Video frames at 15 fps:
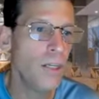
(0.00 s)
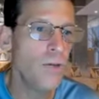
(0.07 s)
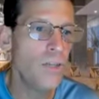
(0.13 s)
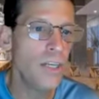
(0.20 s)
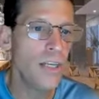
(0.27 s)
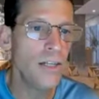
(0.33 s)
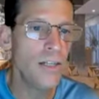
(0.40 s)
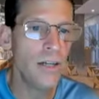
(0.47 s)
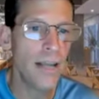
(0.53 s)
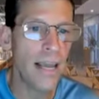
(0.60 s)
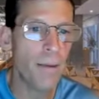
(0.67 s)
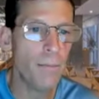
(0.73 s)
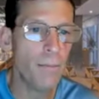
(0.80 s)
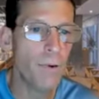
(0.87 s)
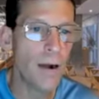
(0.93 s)
usage,
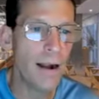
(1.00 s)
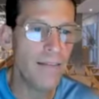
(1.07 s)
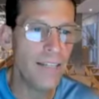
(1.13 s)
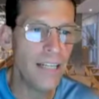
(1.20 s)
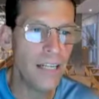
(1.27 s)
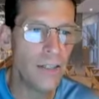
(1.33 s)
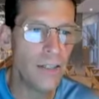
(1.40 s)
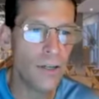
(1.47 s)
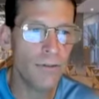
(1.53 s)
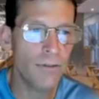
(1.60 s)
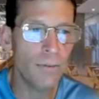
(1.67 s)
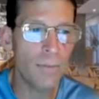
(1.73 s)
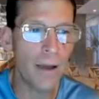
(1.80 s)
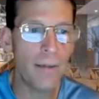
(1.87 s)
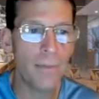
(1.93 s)
and privacy concerns
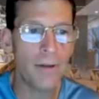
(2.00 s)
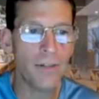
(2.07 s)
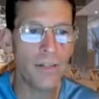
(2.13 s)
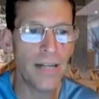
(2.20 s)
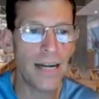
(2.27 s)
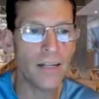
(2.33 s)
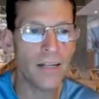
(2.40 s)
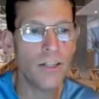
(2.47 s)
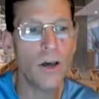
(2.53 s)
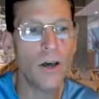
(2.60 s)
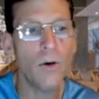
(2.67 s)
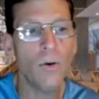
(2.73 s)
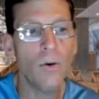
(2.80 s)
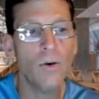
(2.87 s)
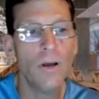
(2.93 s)
for biometric data.
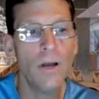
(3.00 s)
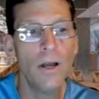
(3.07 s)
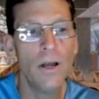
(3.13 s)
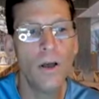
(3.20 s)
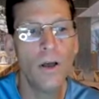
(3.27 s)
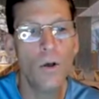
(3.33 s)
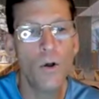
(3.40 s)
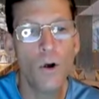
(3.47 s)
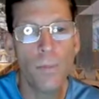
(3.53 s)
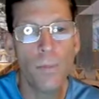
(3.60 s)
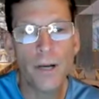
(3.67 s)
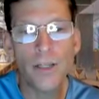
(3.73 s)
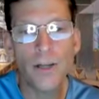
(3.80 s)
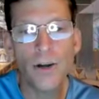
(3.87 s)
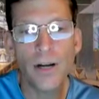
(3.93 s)
So,
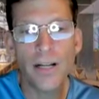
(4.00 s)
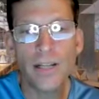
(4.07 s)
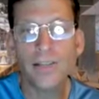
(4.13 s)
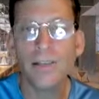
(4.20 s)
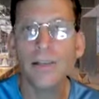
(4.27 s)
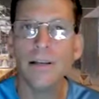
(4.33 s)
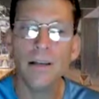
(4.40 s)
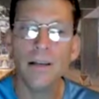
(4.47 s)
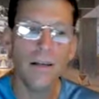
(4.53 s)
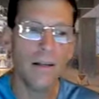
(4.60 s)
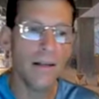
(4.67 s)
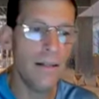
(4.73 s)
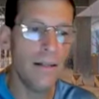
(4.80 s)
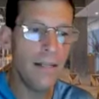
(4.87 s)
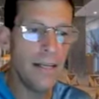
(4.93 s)
corporate attorneys,
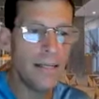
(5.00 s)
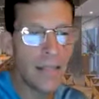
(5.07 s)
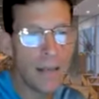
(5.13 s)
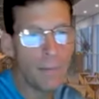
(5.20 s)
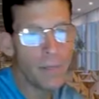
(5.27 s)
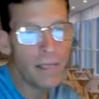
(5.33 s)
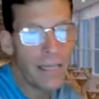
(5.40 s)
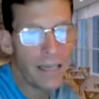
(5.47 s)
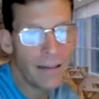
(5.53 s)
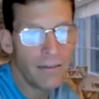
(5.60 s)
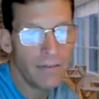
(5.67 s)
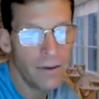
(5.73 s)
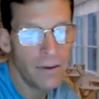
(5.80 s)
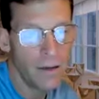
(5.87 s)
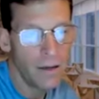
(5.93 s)
this I
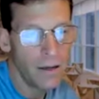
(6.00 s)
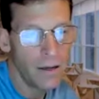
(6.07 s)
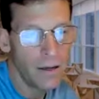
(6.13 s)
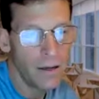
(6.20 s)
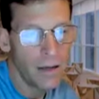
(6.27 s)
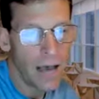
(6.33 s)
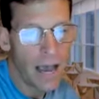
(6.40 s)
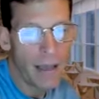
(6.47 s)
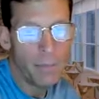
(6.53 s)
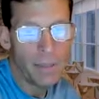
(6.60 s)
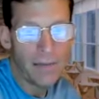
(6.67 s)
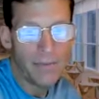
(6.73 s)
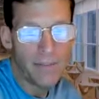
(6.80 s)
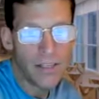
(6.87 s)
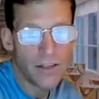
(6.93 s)
believe, I
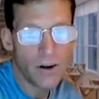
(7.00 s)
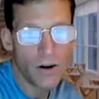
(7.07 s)
believe